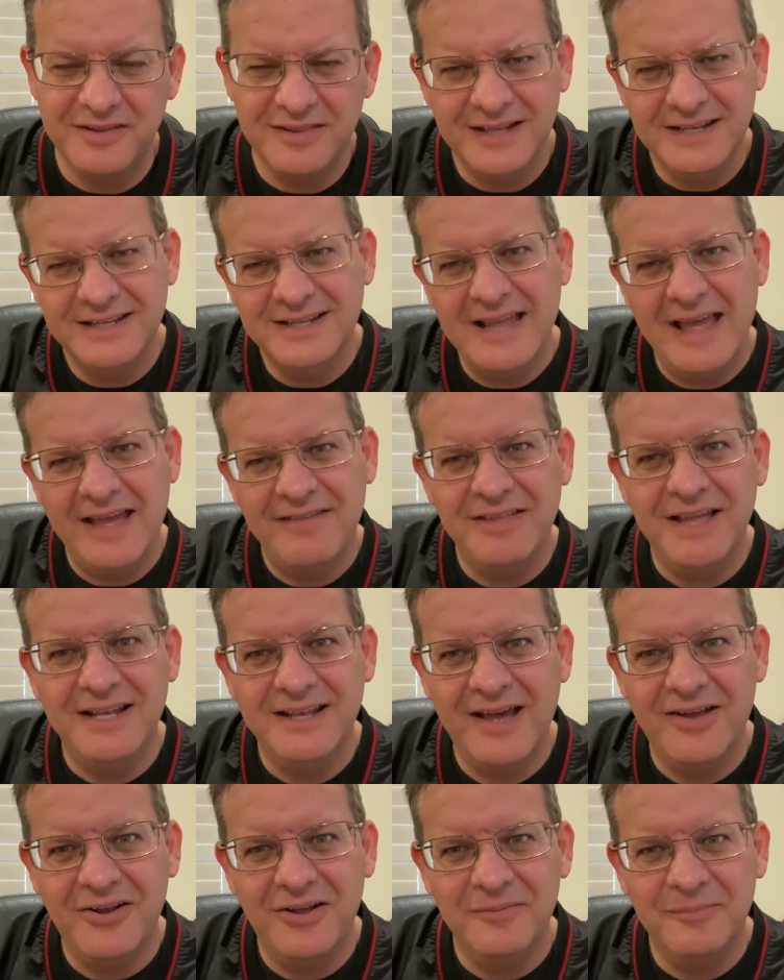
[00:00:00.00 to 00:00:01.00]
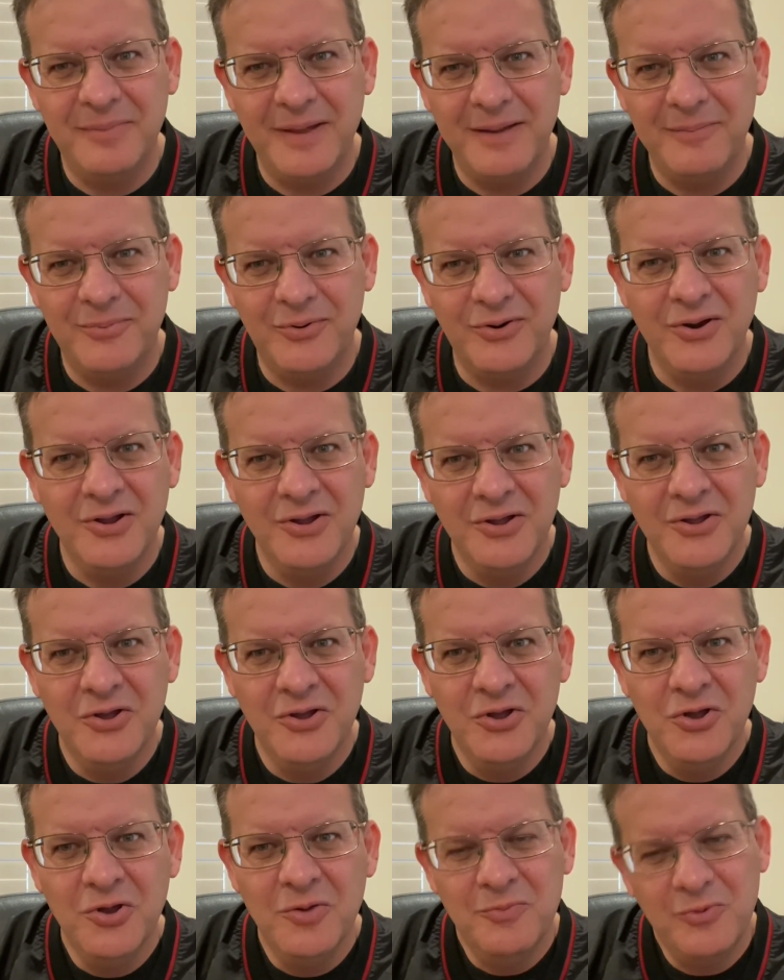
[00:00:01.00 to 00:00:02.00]
They didn't have that down on paper,
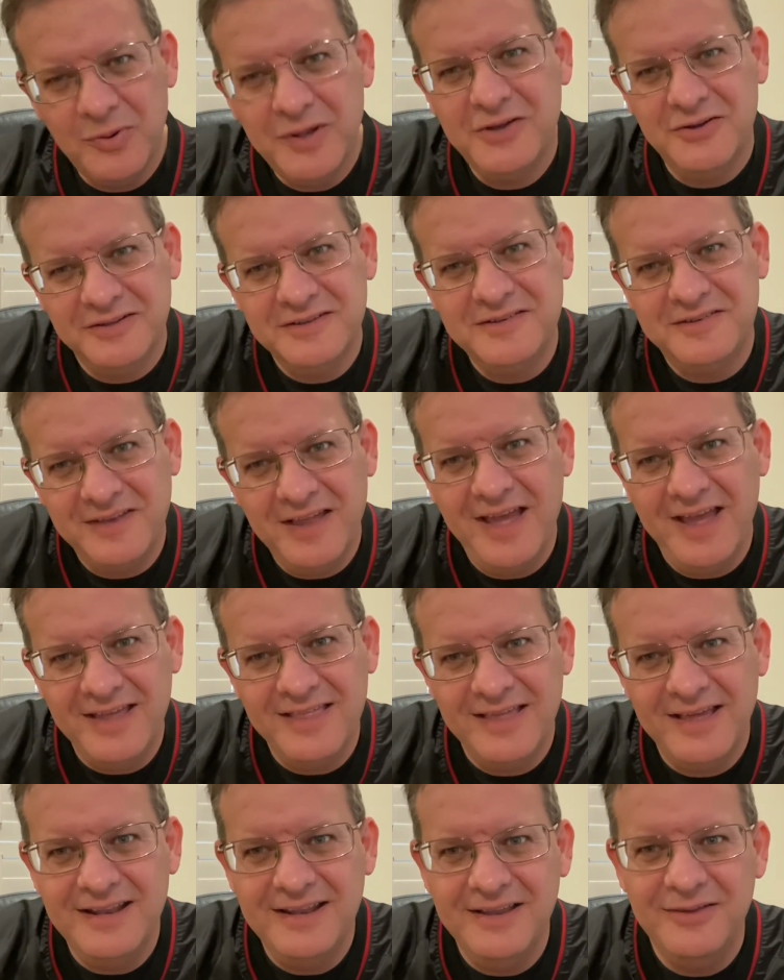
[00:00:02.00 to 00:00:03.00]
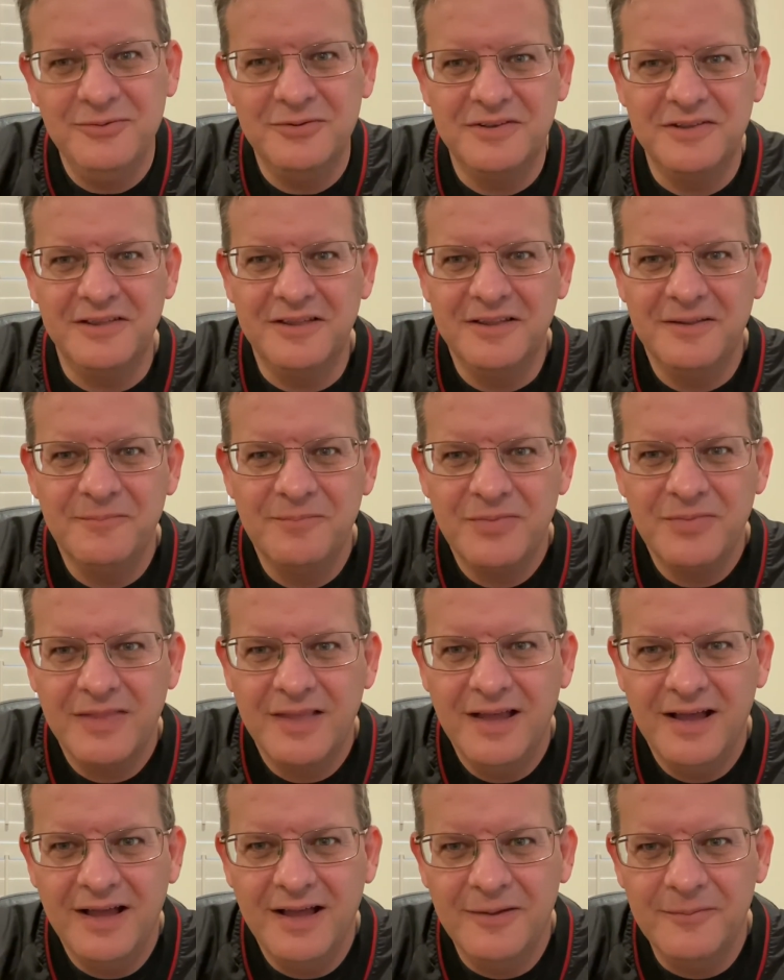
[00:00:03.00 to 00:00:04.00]
but we could say that he was the
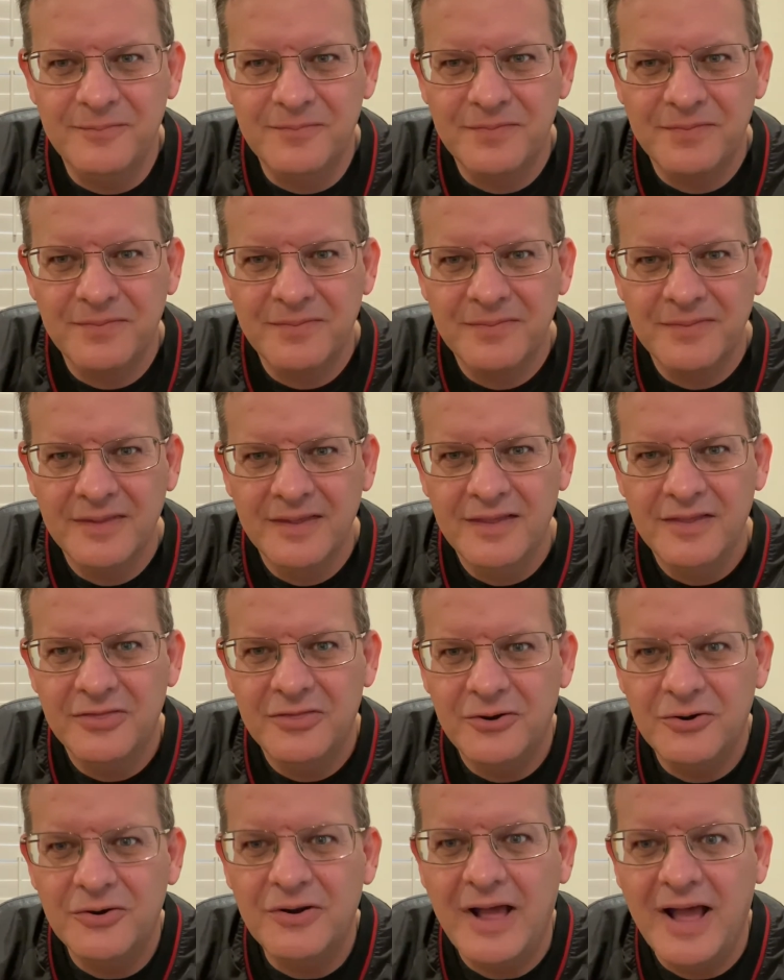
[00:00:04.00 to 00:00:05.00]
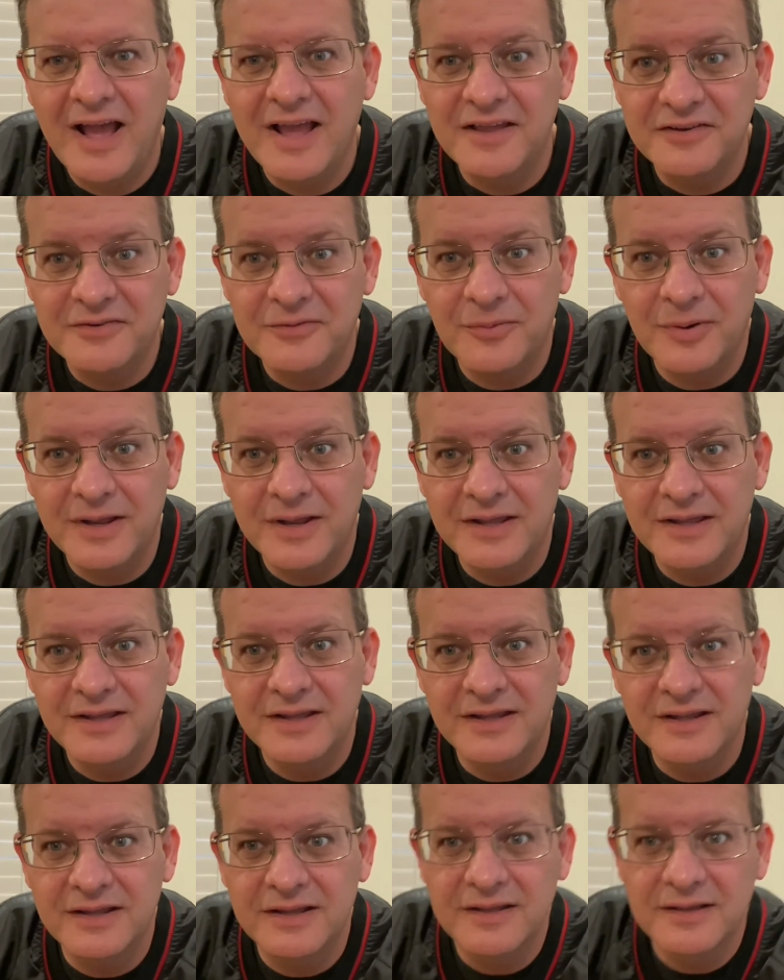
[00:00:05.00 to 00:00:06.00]
um, third highest
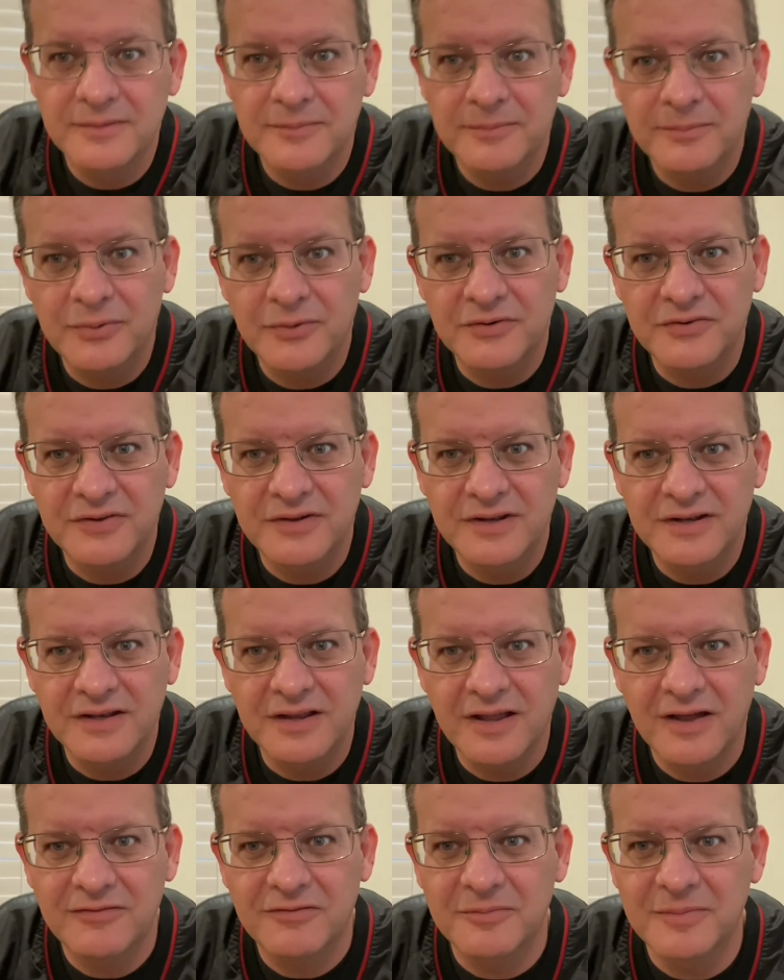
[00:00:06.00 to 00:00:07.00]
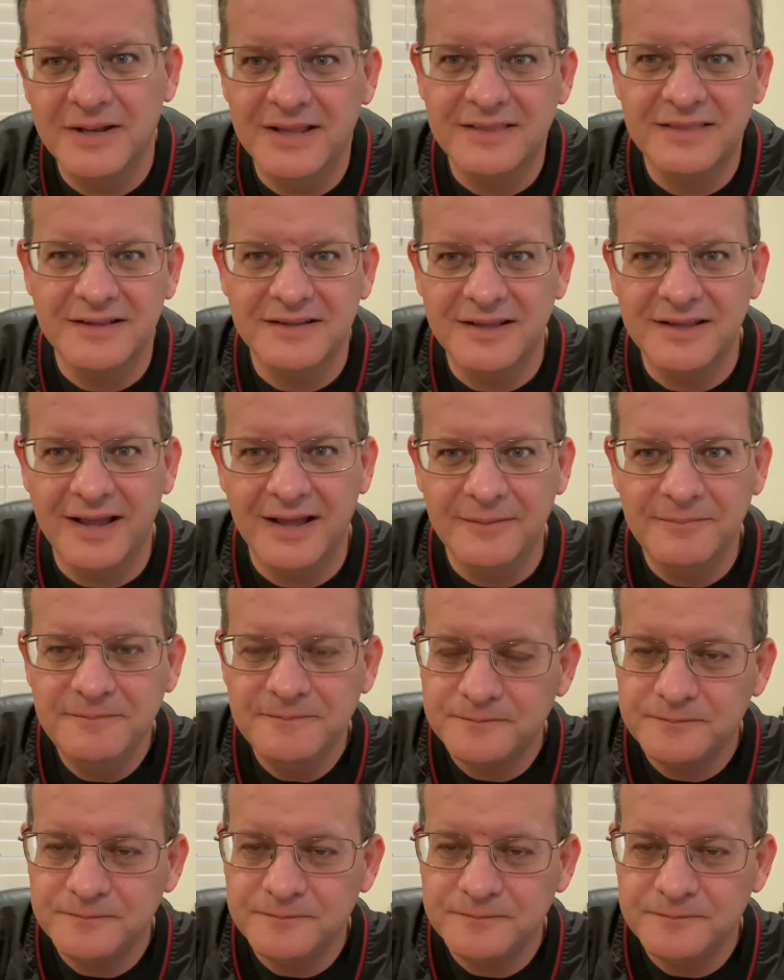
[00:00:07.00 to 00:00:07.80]
ranking person in government at the time.